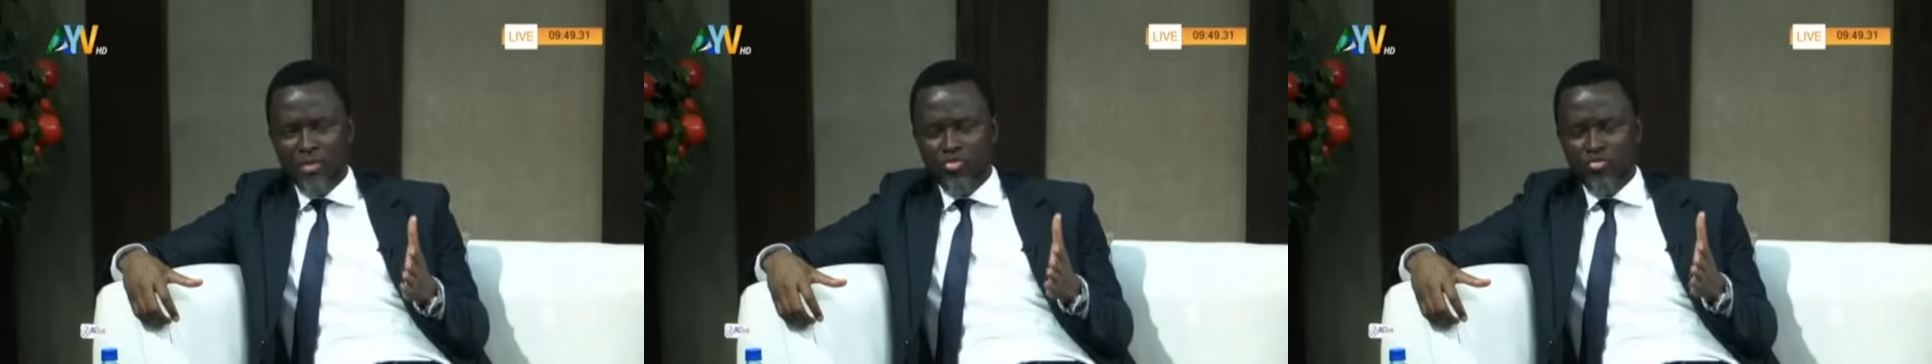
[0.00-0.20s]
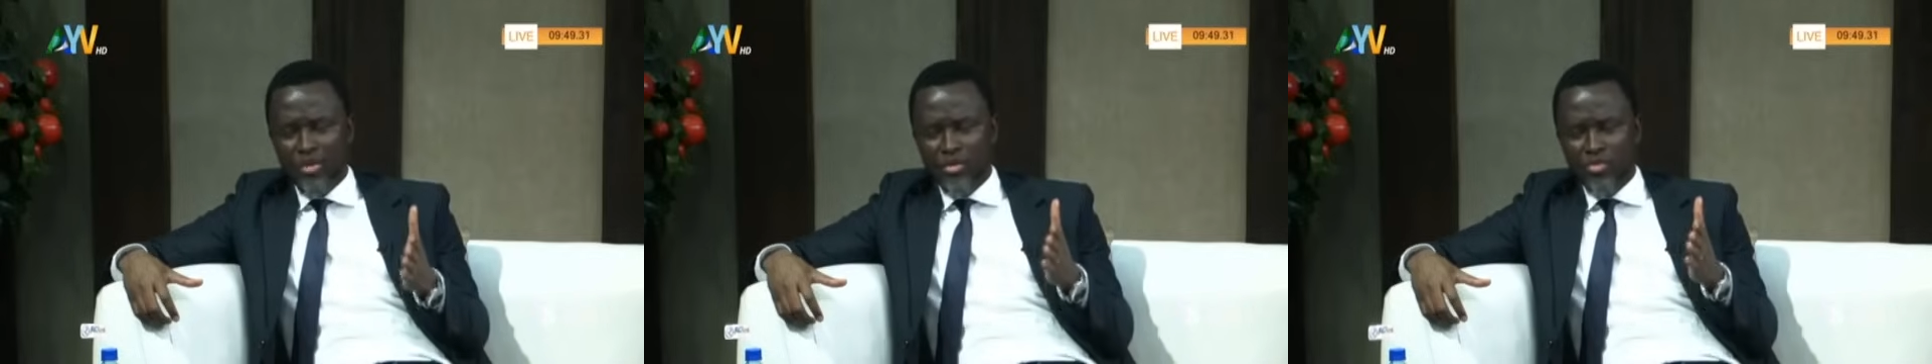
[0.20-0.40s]

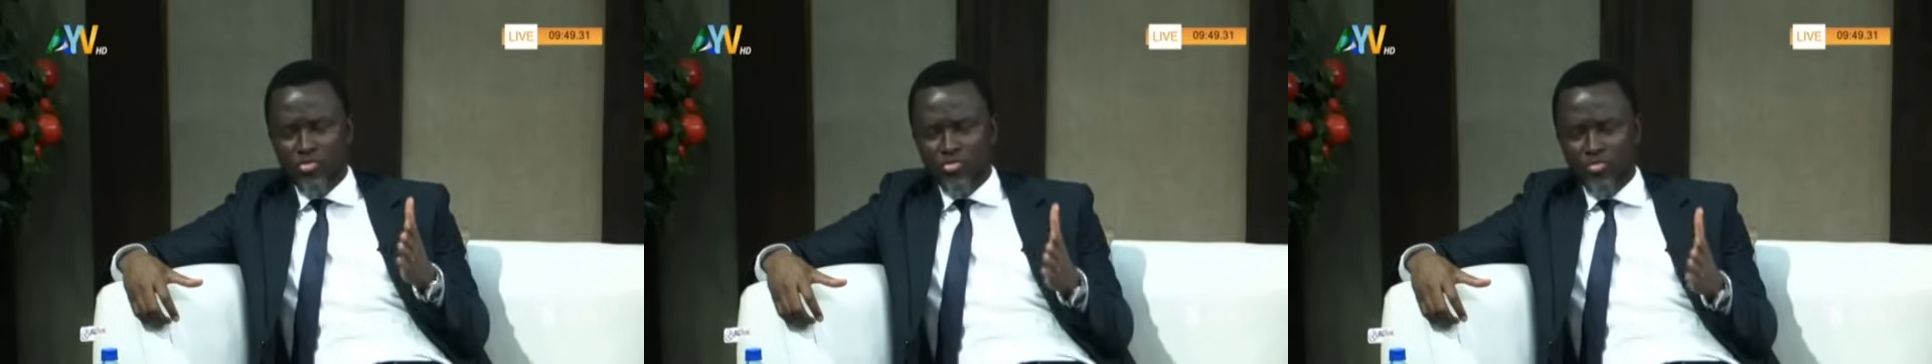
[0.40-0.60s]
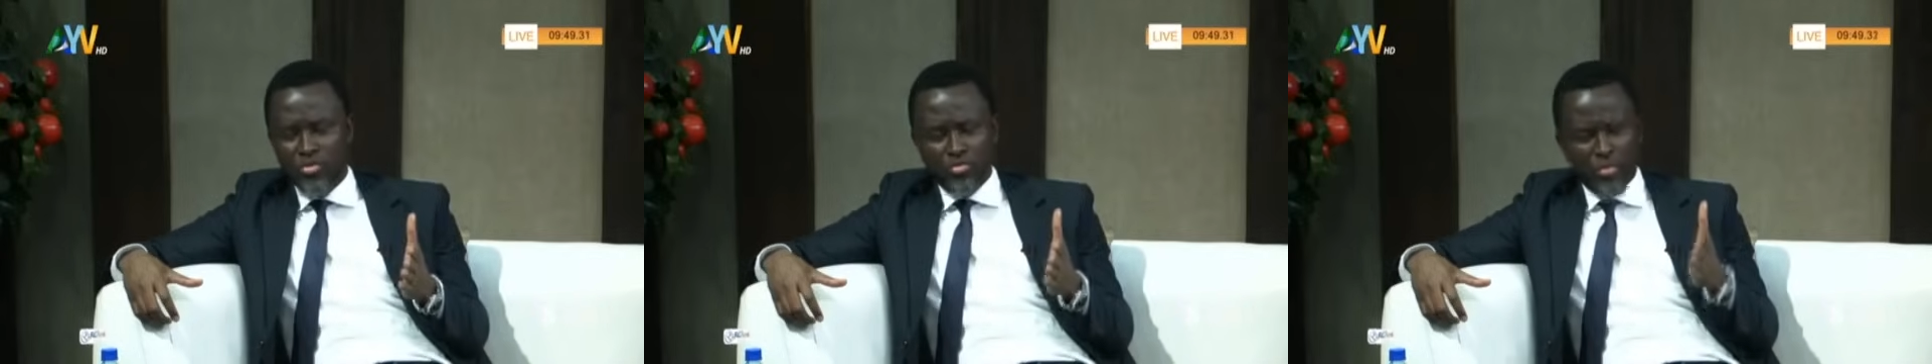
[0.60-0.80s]

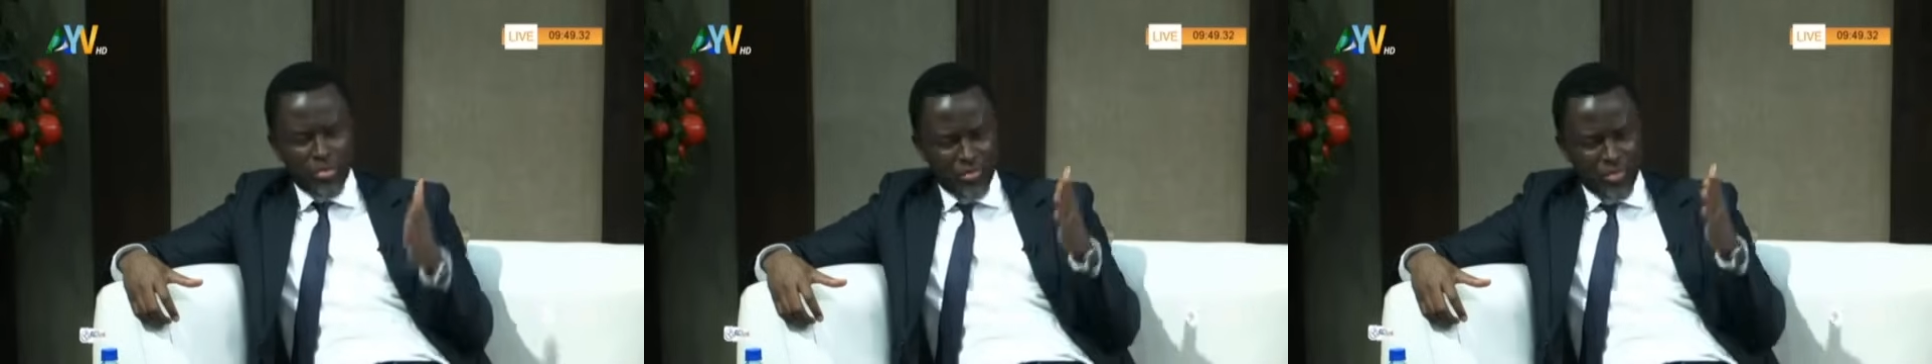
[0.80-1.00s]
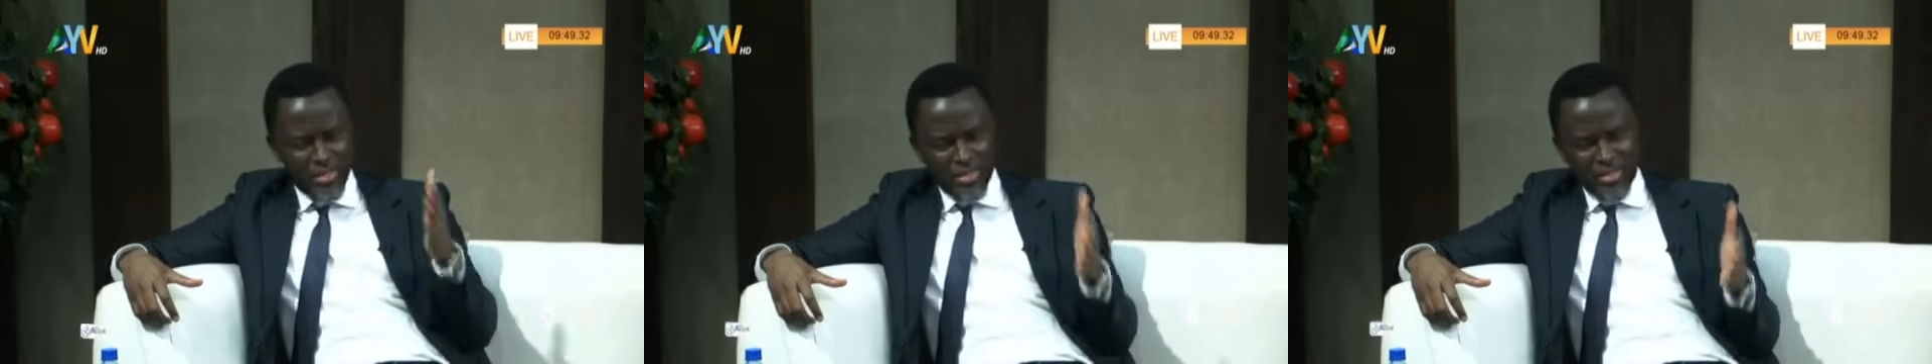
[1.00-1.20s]
Bintumani 2,
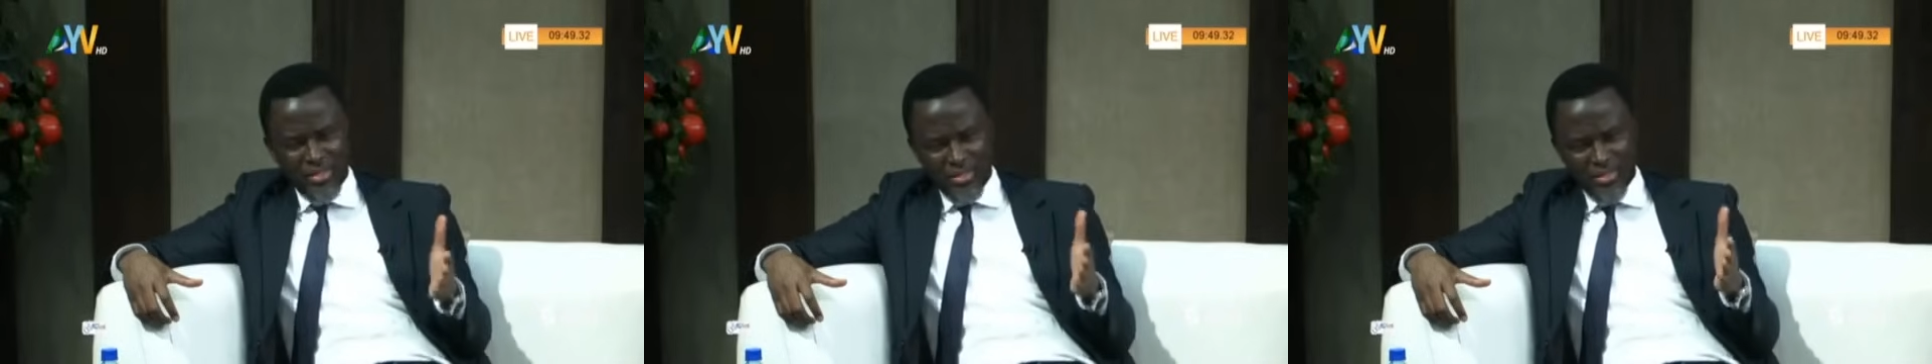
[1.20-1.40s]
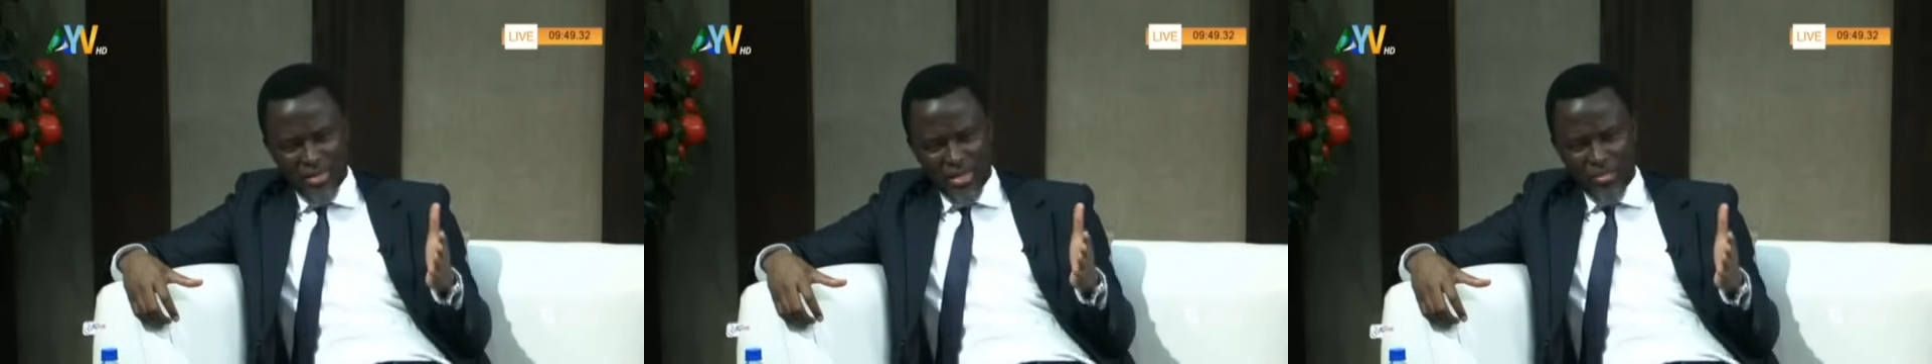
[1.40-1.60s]
Bintumani
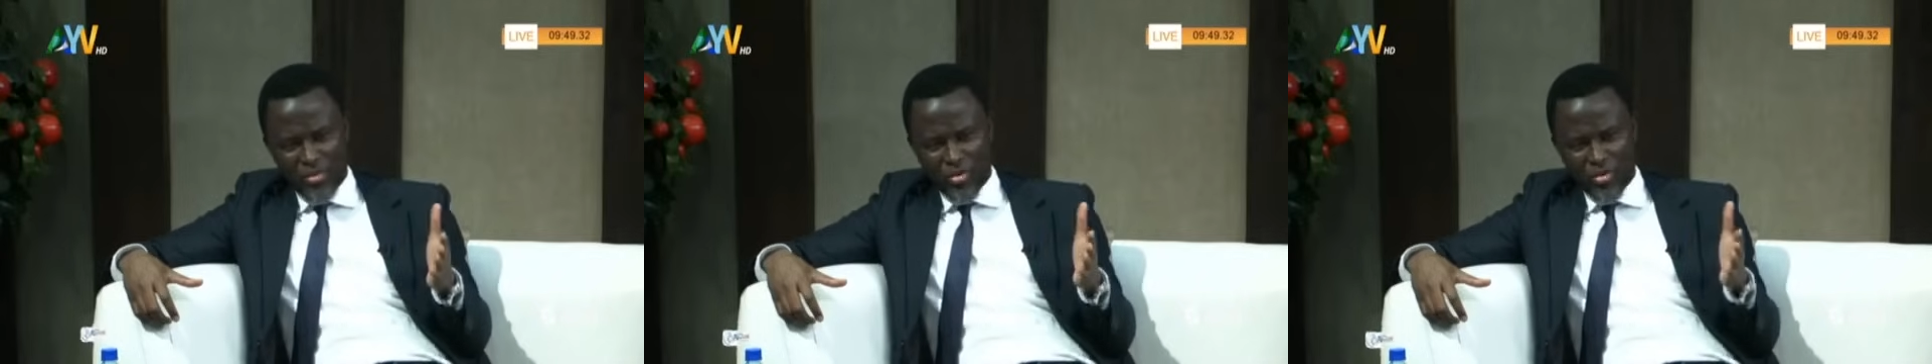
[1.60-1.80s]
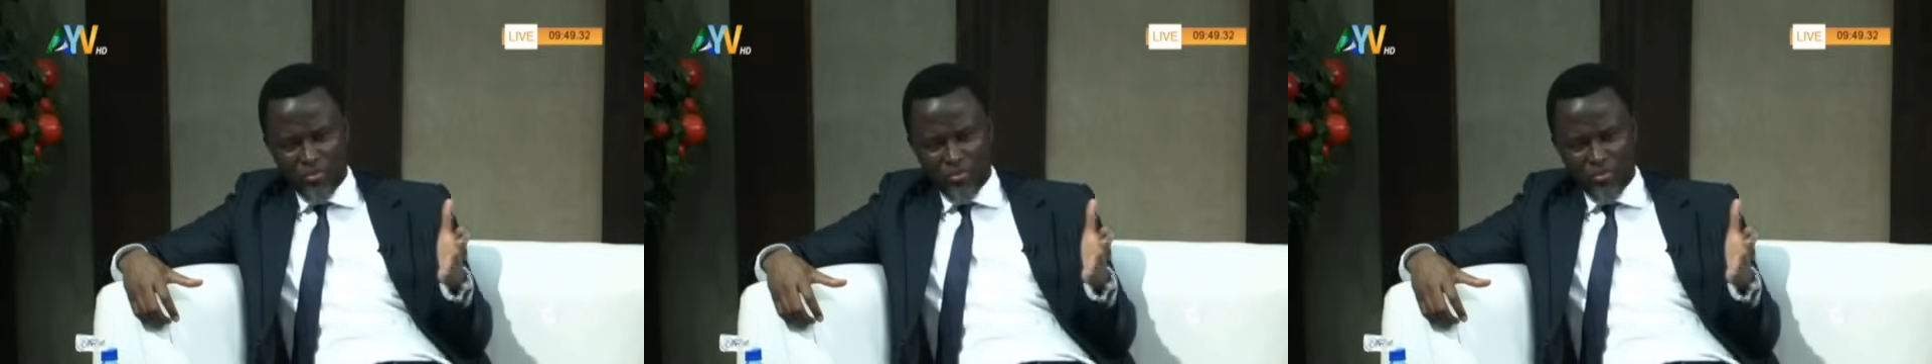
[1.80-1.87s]
3.